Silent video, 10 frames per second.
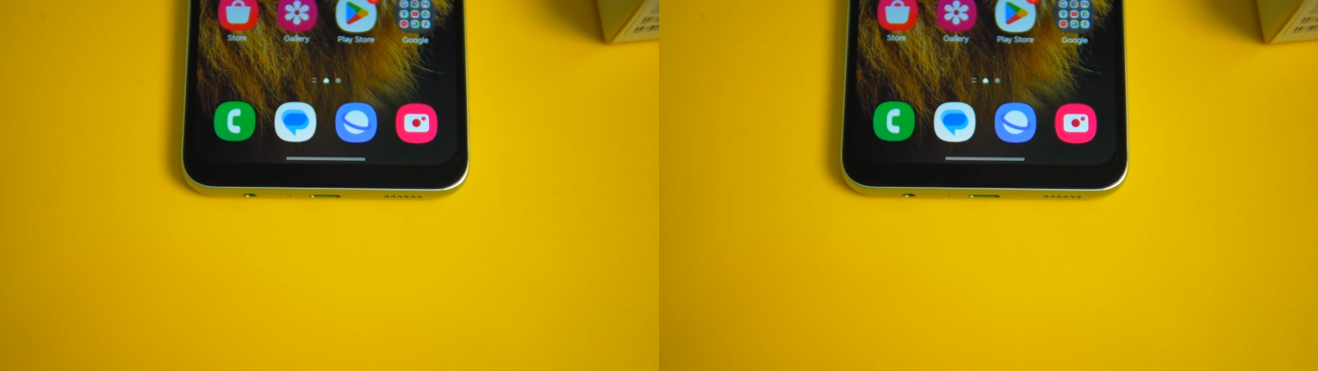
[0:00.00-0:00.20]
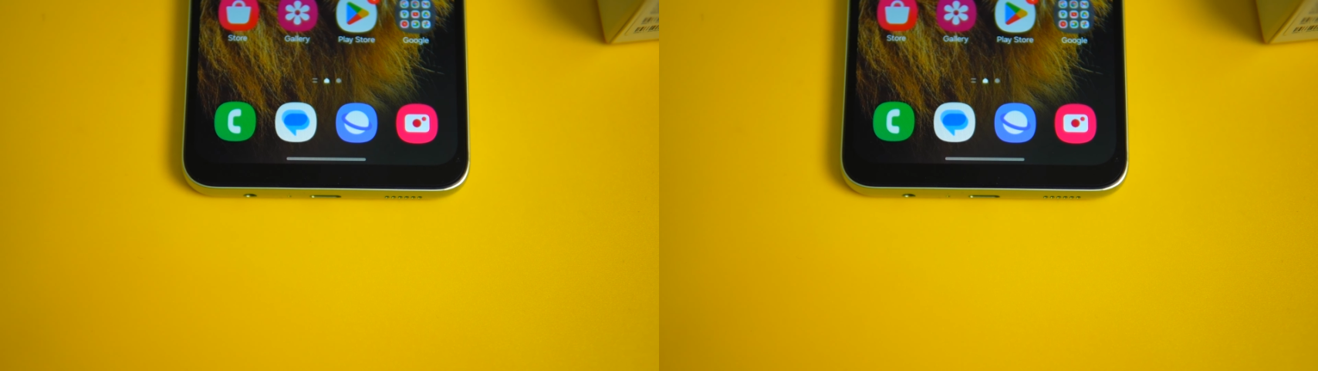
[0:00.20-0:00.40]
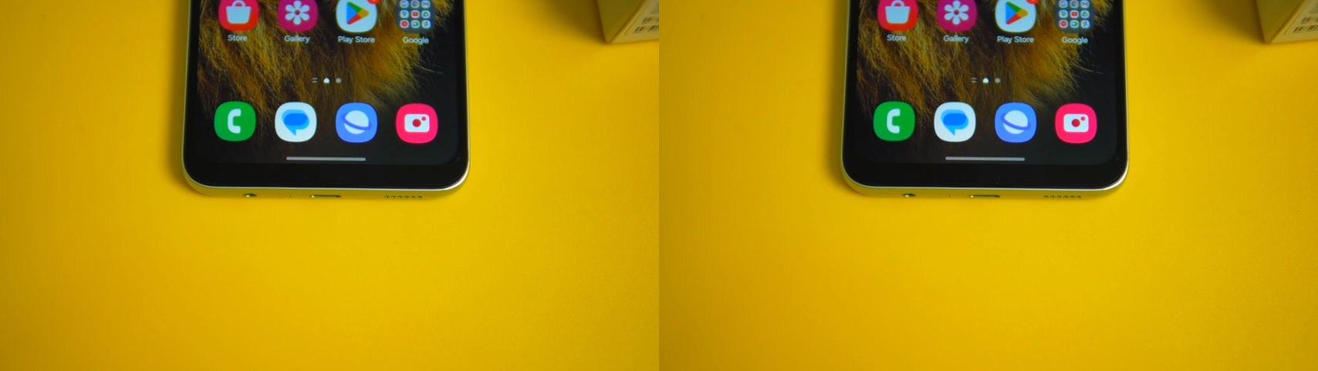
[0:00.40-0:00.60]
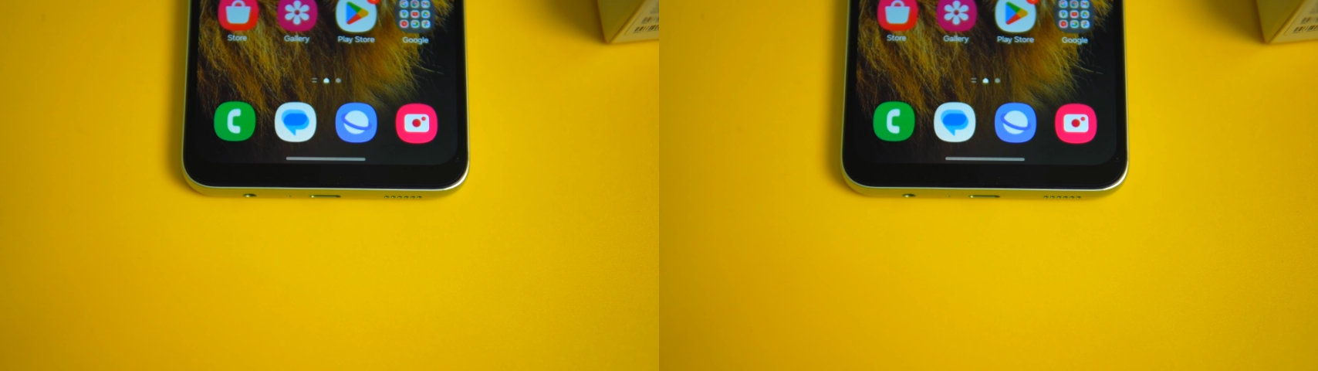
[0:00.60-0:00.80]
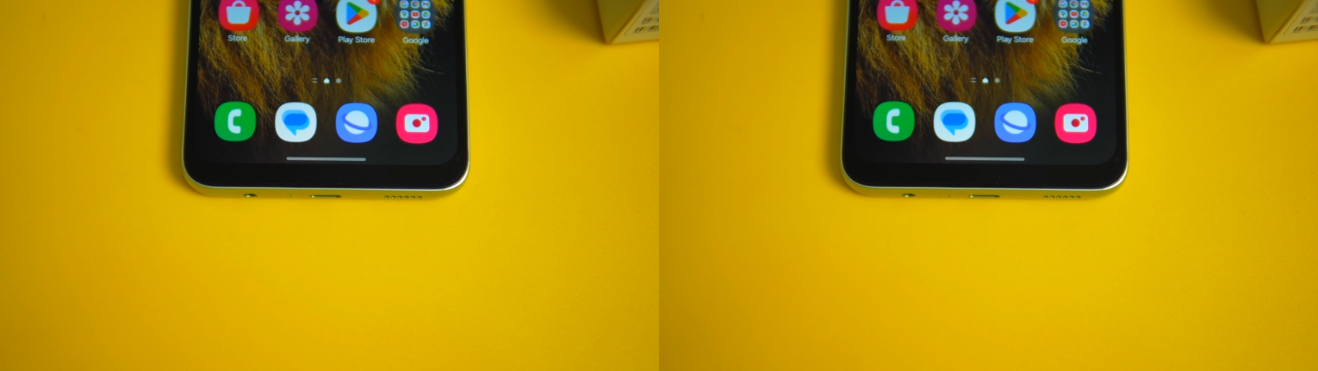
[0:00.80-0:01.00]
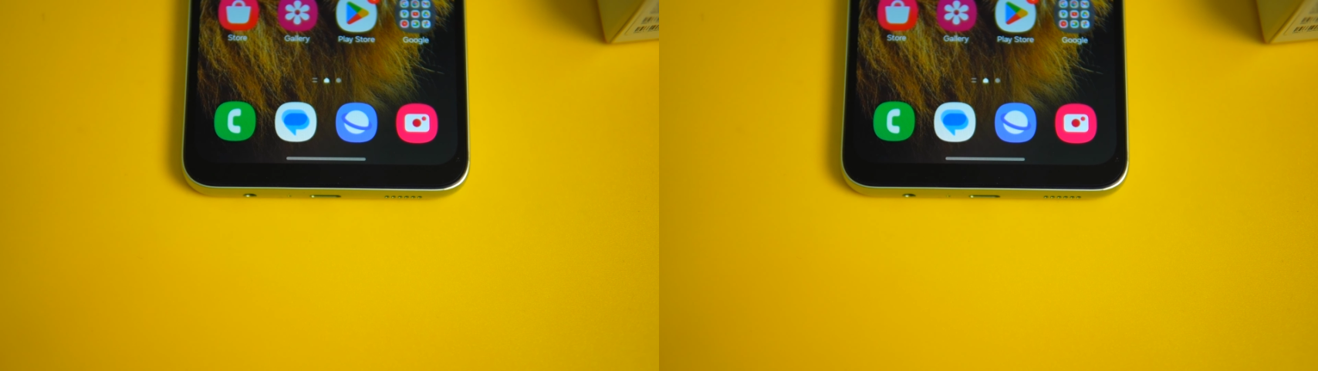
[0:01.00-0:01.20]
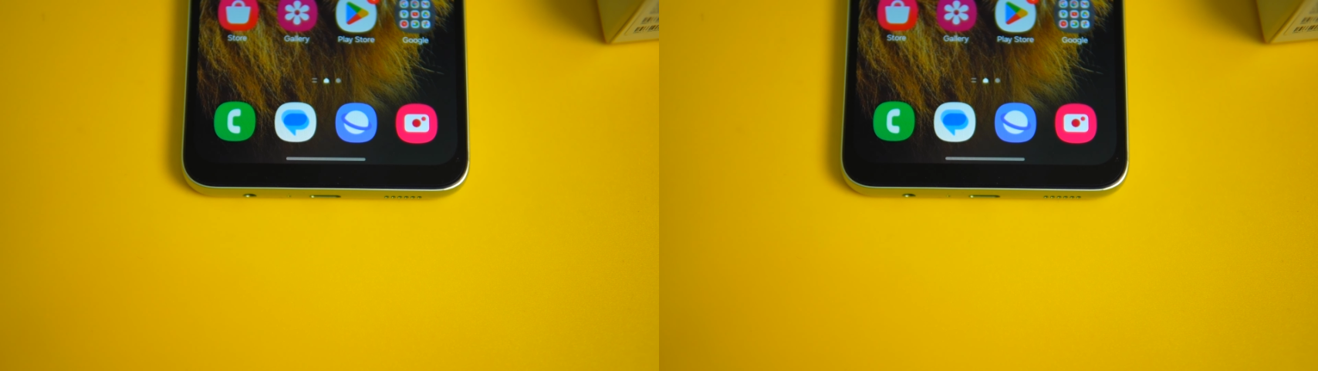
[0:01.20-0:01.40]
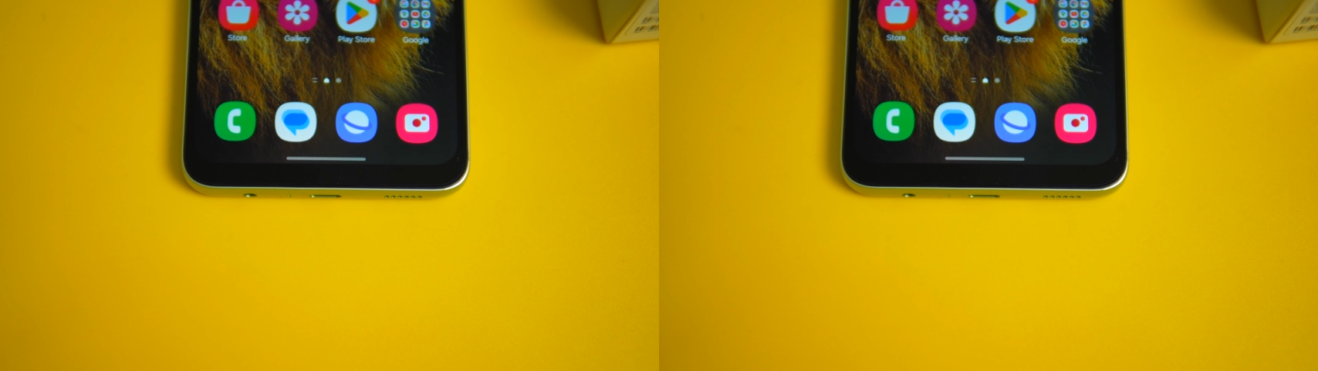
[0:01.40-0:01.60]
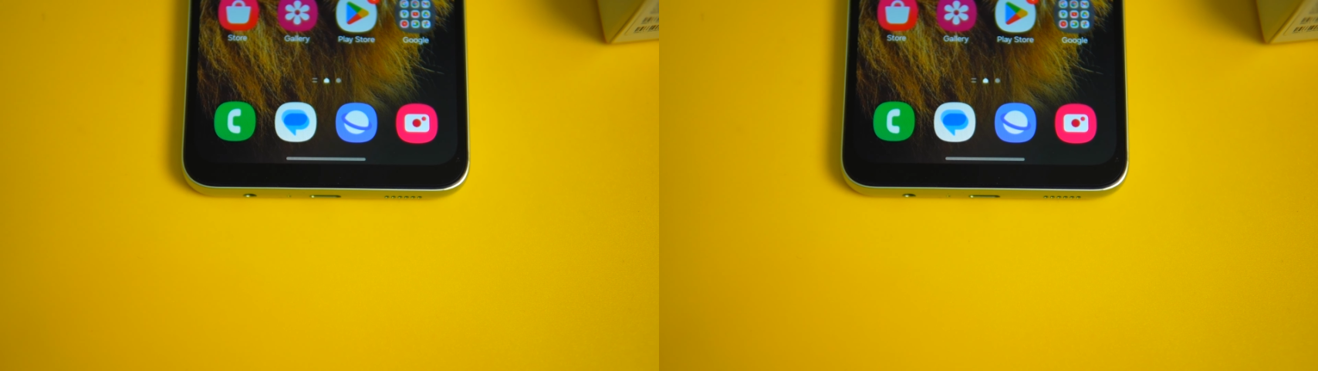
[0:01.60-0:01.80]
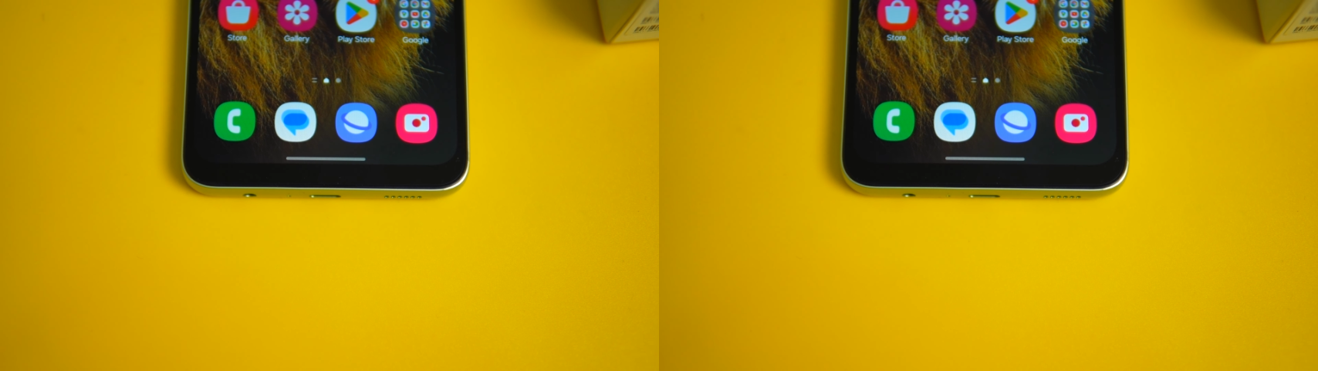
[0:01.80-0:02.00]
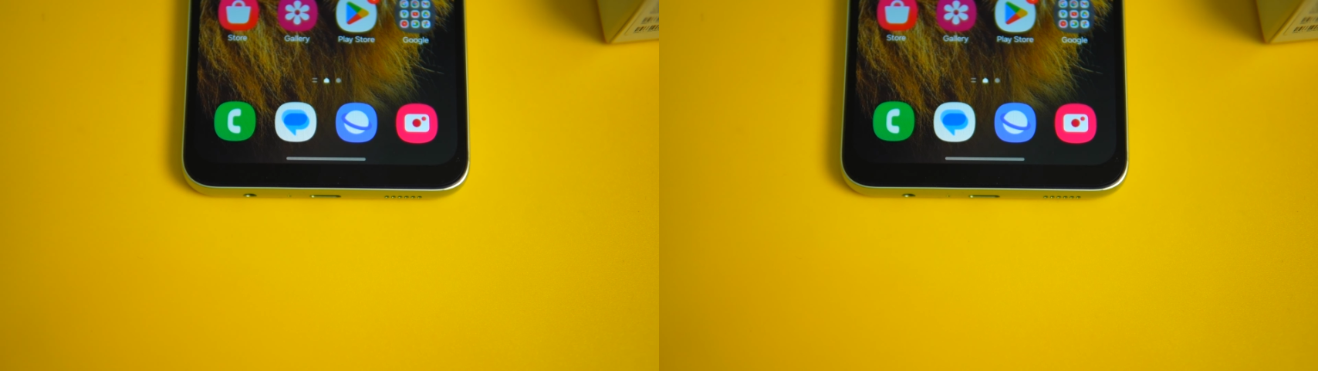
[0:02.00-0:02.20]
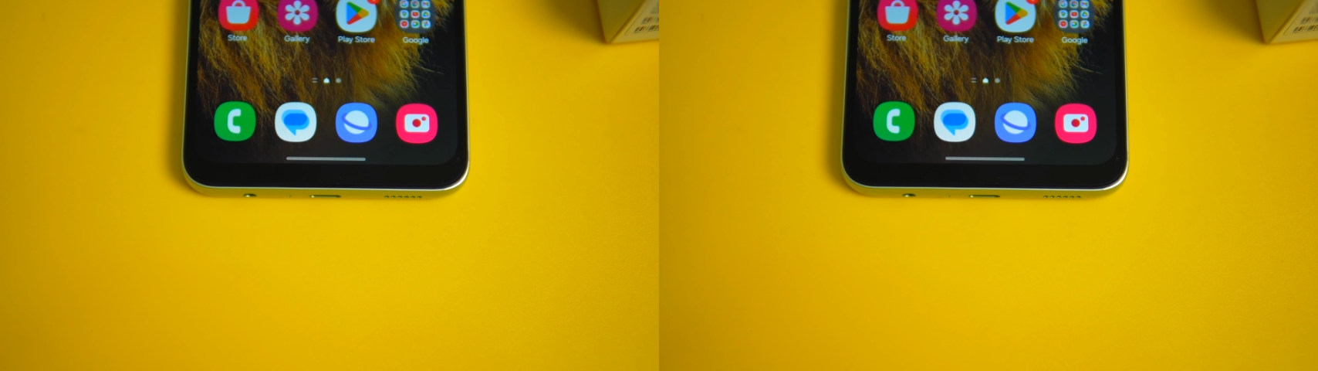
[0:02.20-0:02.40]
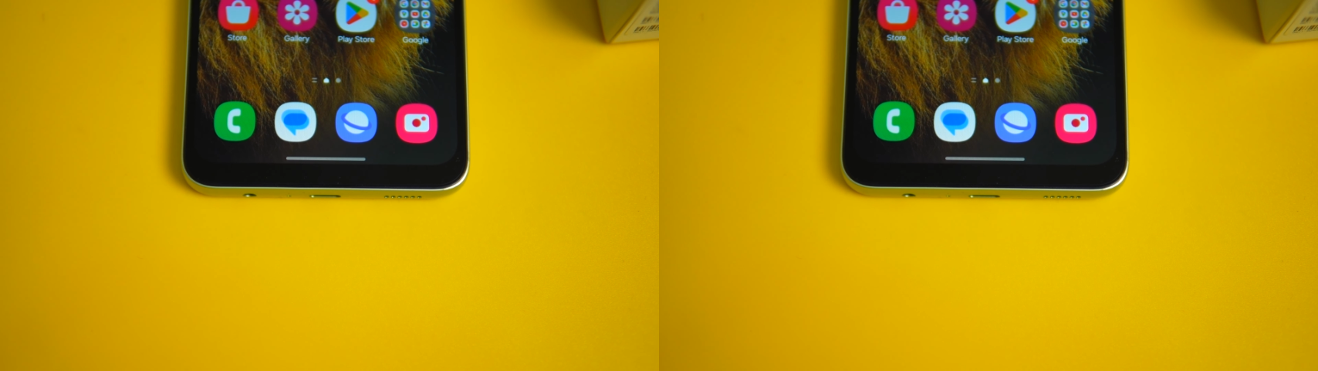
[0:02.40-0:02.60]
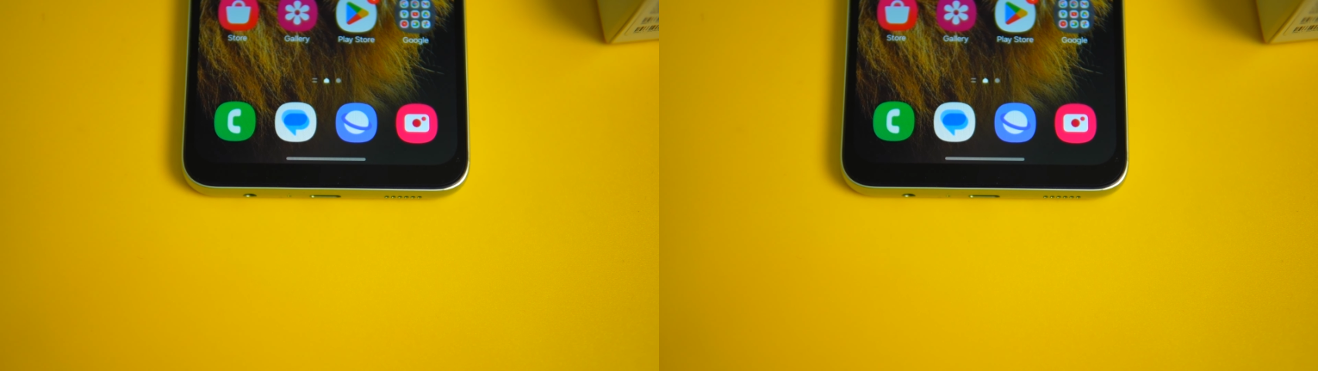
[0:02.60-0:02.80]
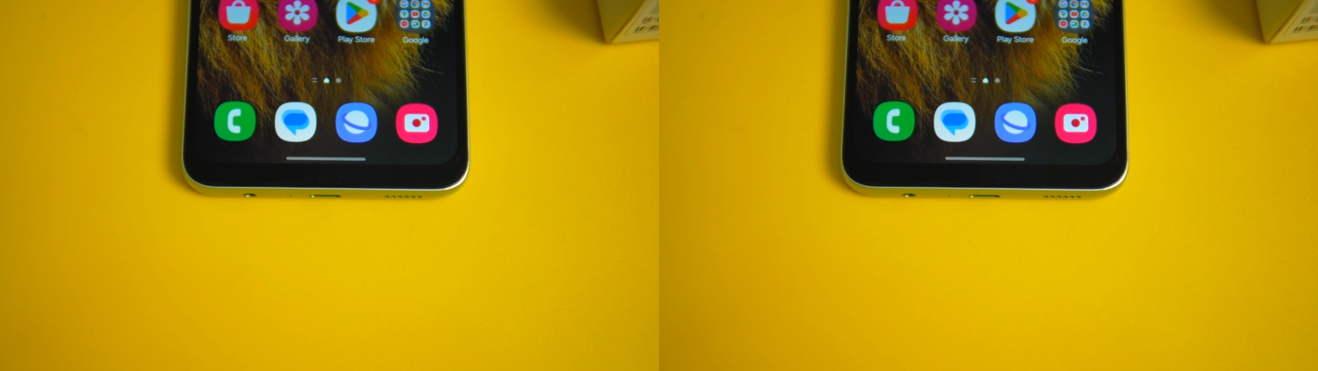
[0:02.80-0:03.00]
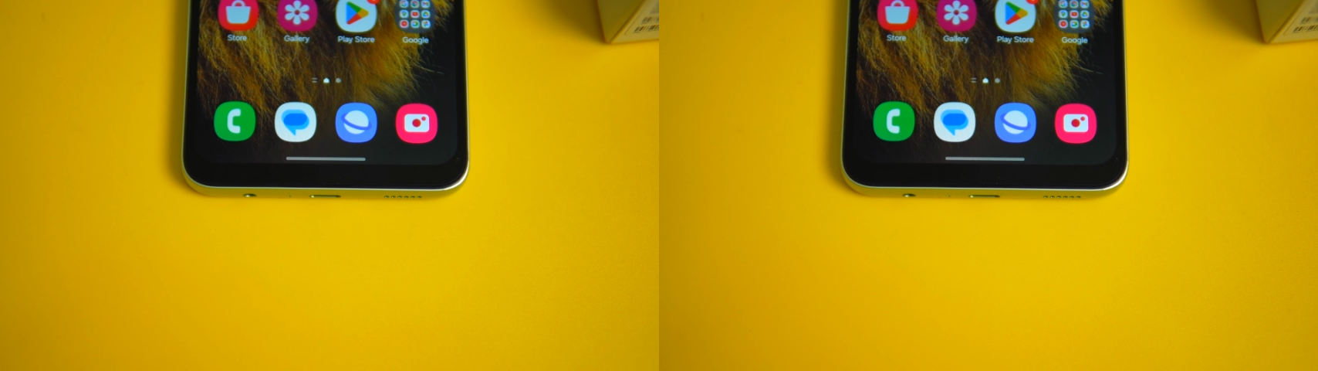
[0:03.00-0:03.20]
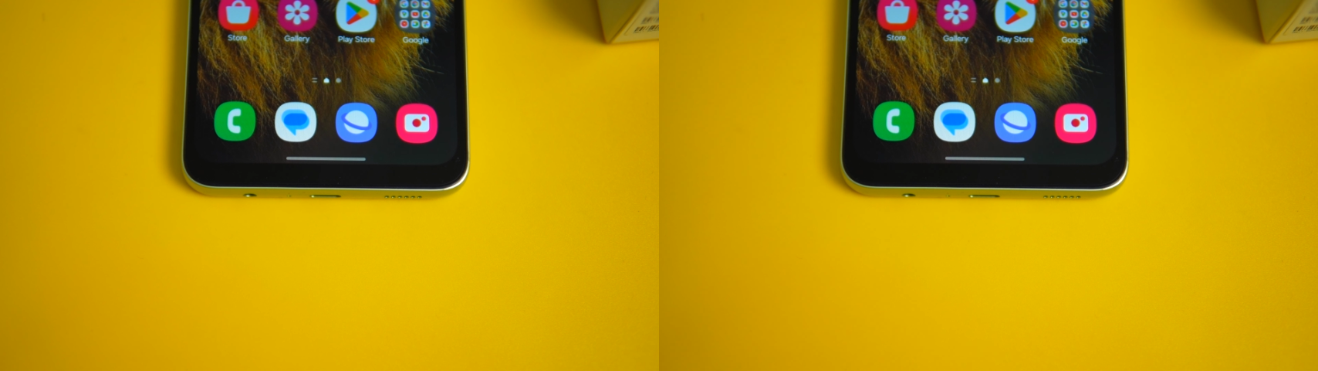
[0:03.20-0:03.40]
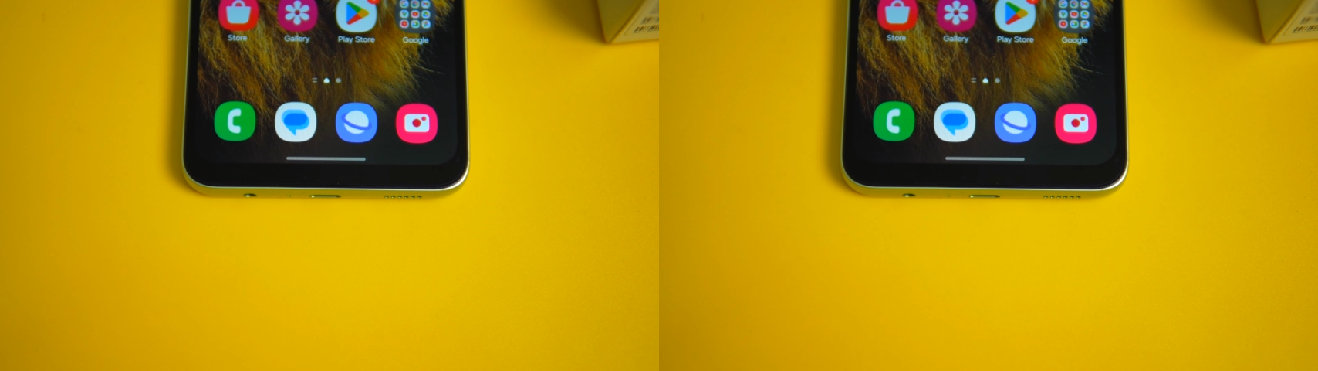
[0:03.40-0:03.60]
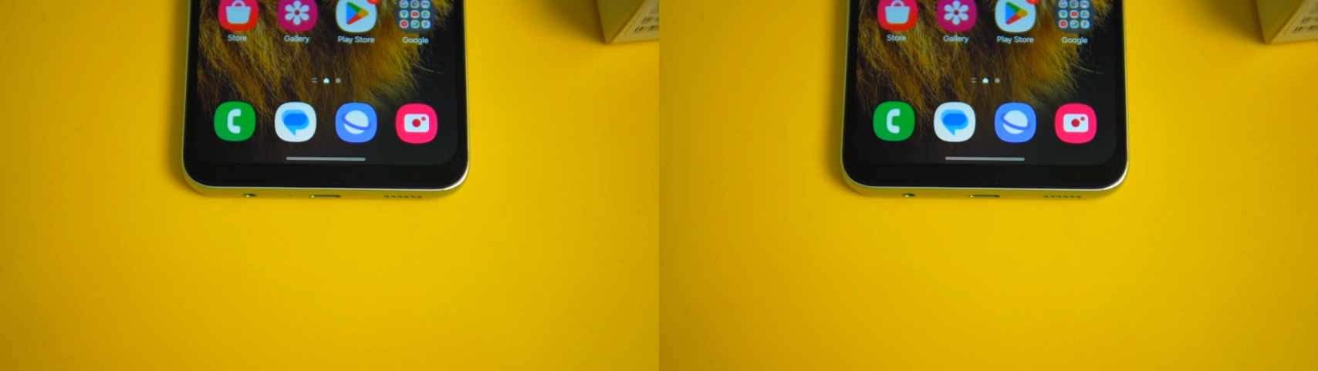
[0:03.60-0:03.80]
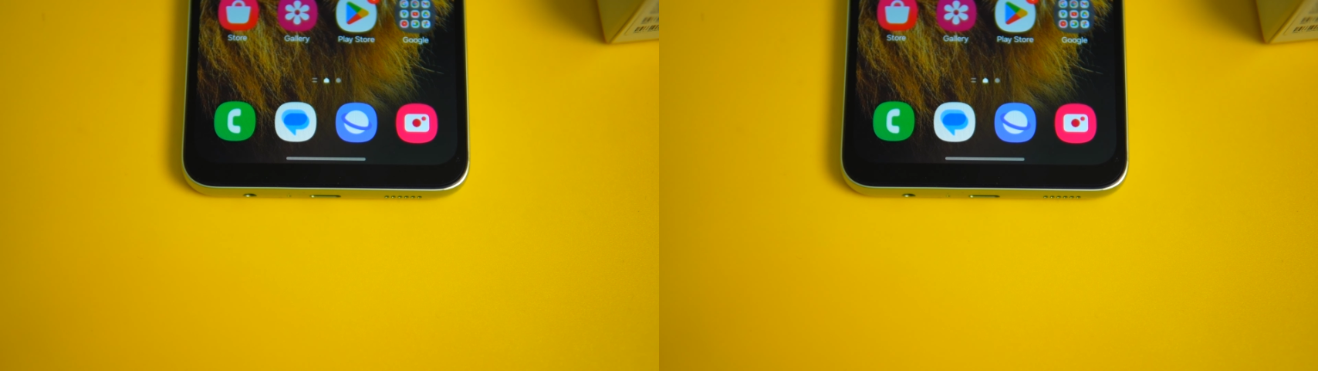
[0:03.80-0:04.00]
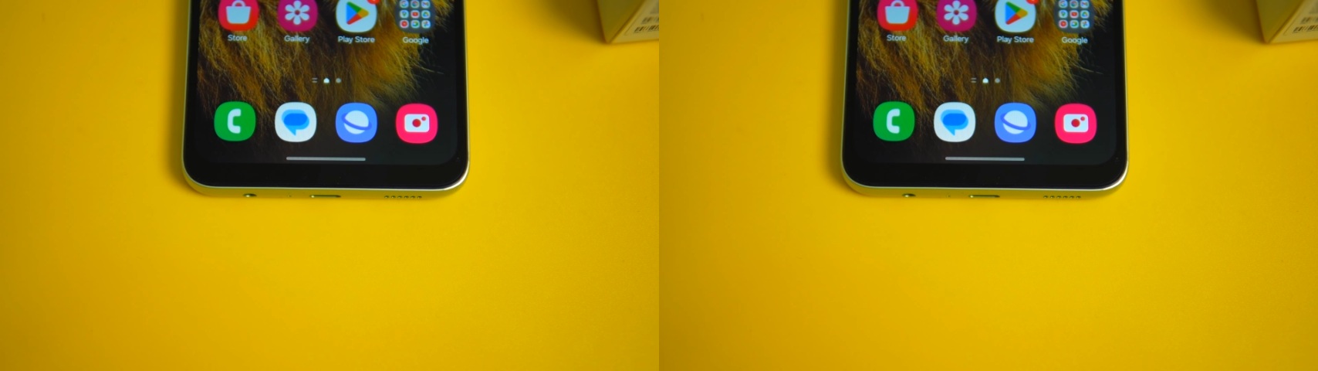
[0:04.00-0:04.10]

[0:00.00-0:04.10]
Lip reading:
(no speaker visible)